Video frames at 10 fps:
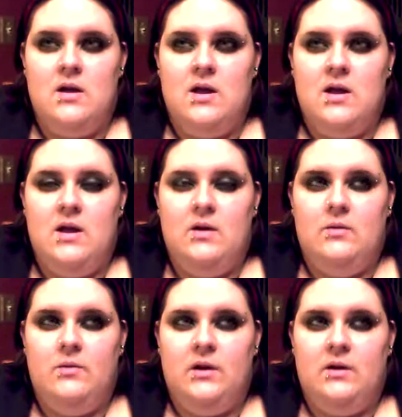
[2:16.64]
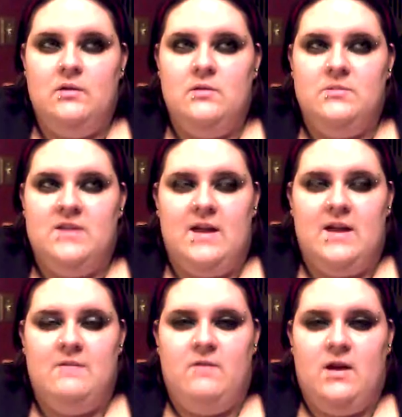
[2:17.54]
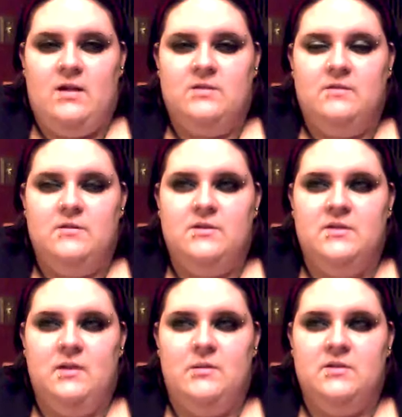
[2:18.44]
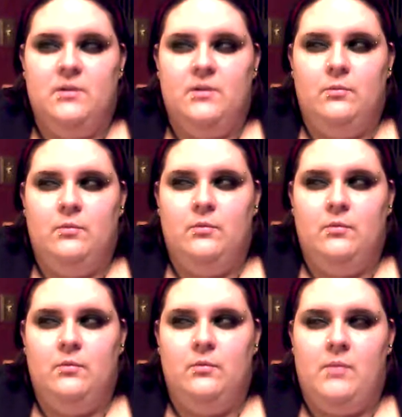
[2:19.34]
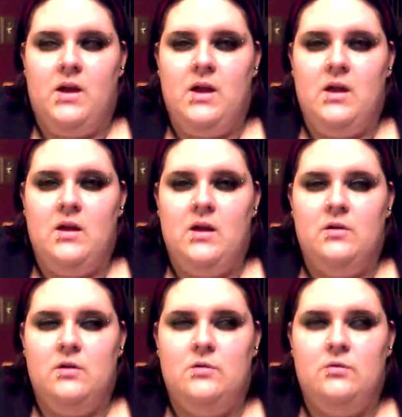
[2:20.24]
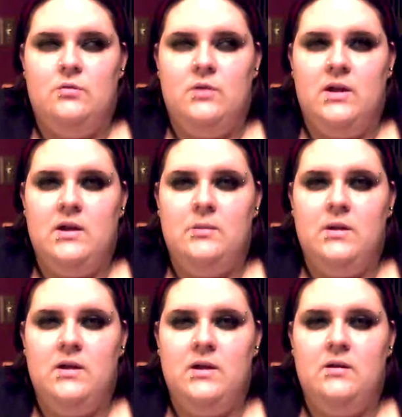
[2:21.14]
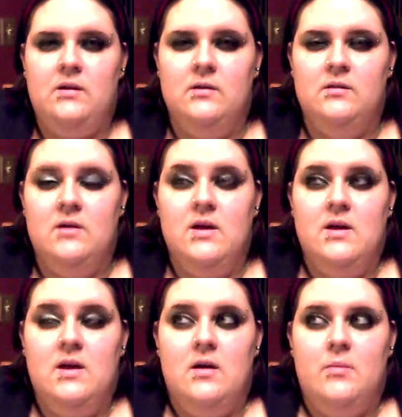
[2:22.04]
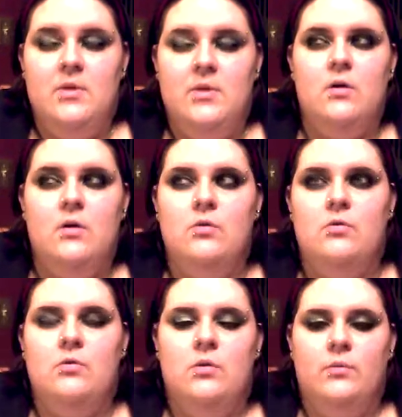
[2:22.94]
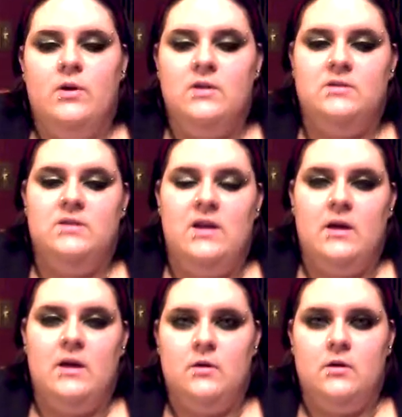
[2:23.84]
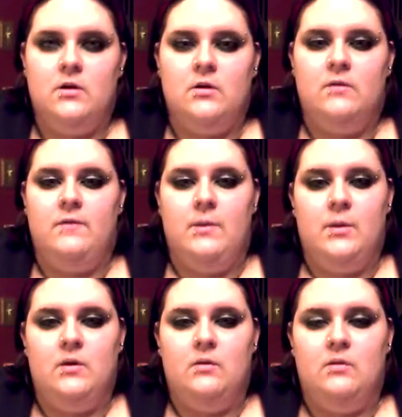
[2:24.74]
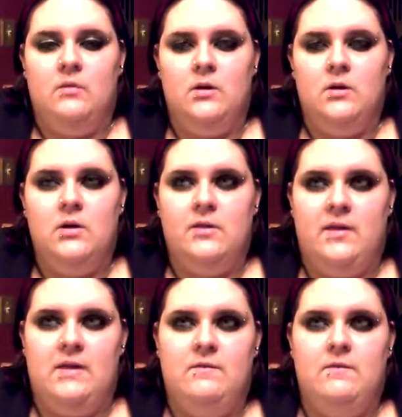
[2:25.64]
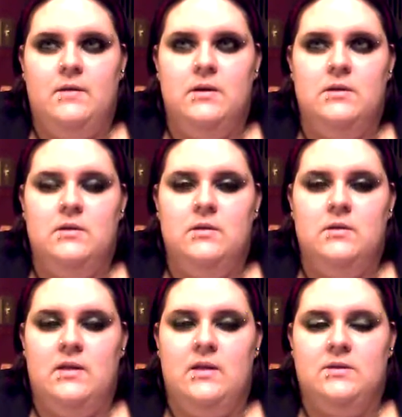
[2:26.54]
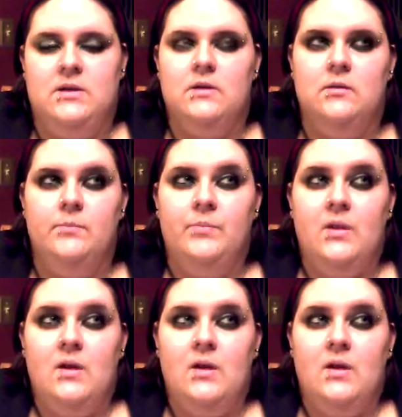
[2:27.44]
And when I heard them say Vex the first time, I was like, me? Are you kidding me? But no, it was the other female thief in the Thieves Guild.